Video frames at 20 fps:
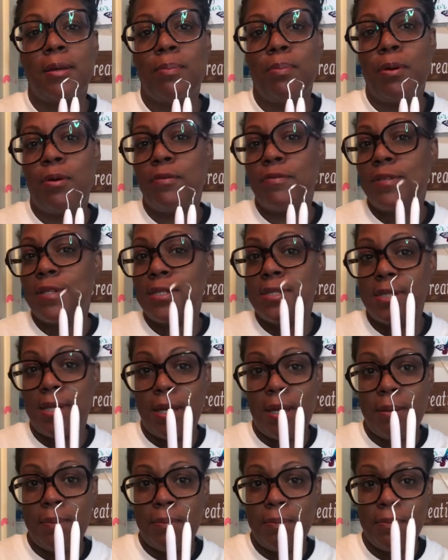both the
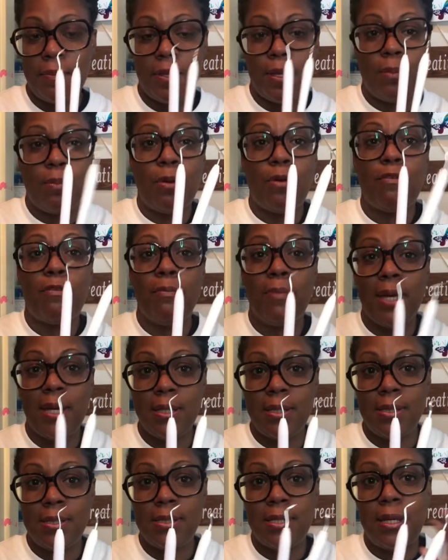same. They're both made
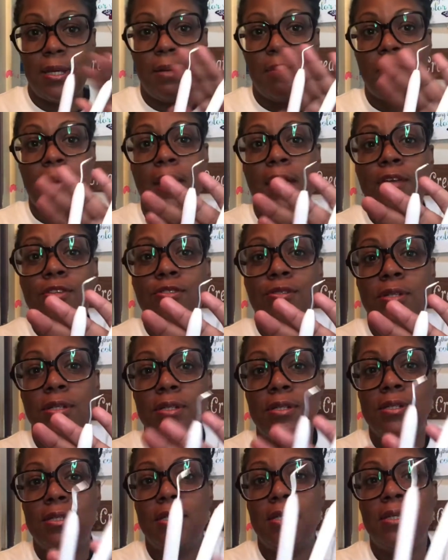the same. As you can
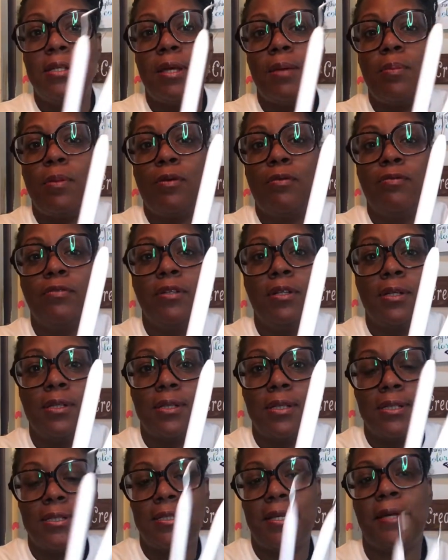see, they both look
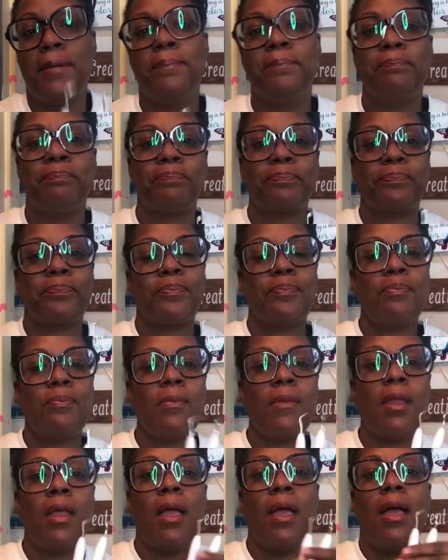the same,
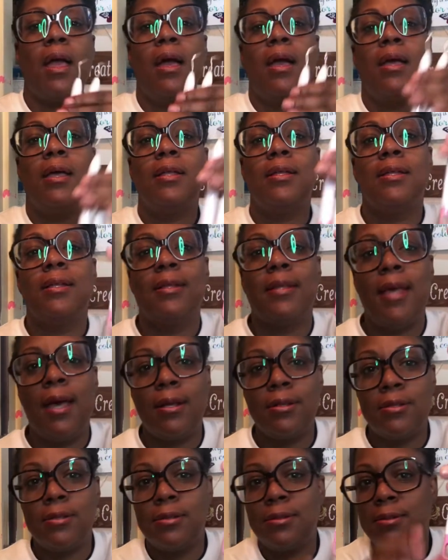
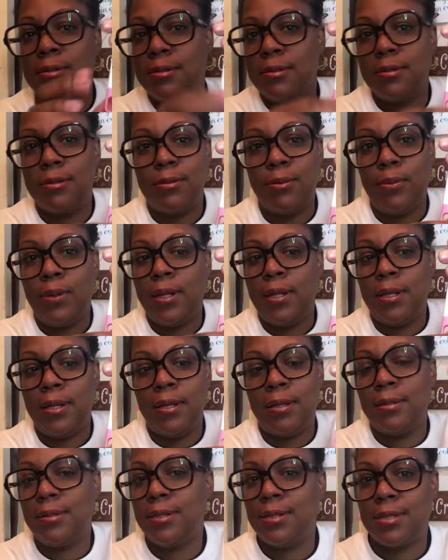down to the way
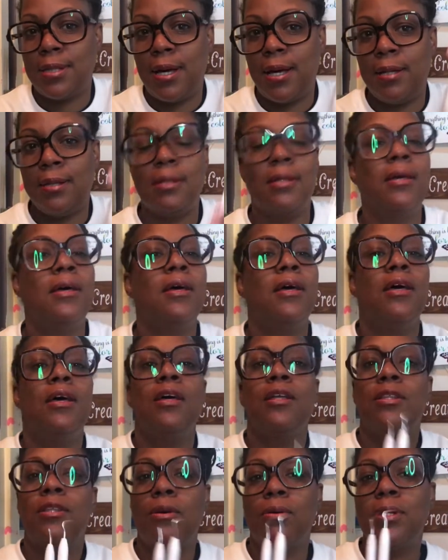they're designed.
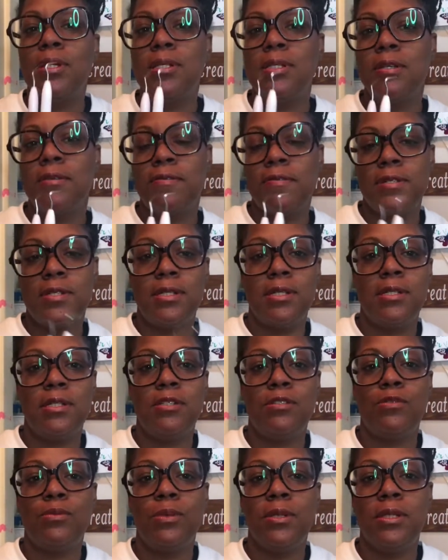The only difference in
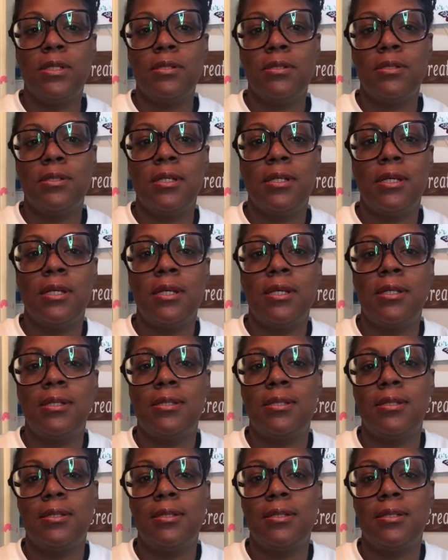these weeders is